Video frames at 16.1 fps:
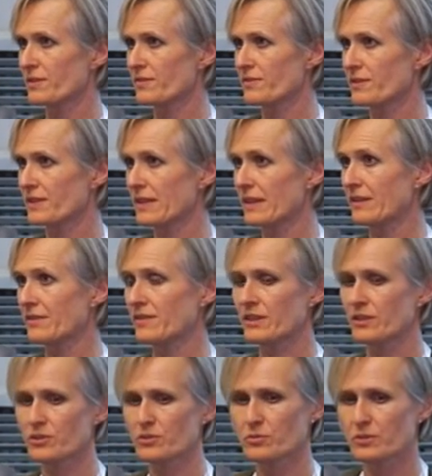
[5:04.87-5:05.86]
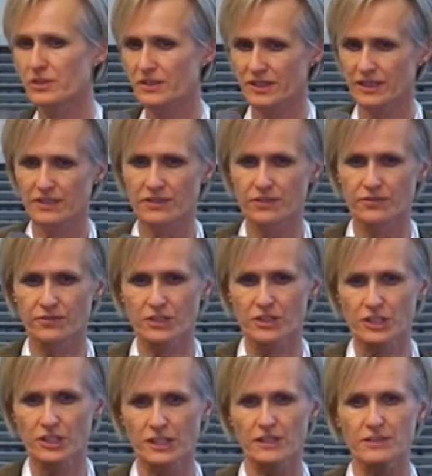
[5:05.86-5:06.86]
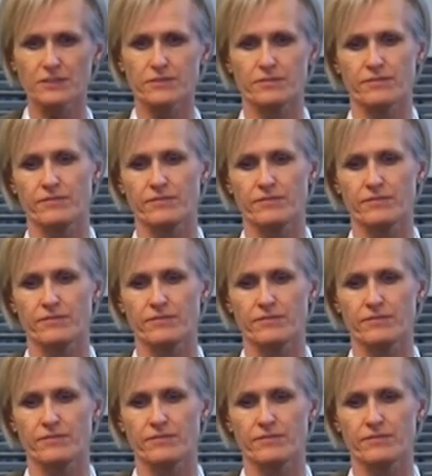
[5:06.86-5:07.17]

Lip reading: of cells into which they can differentiate.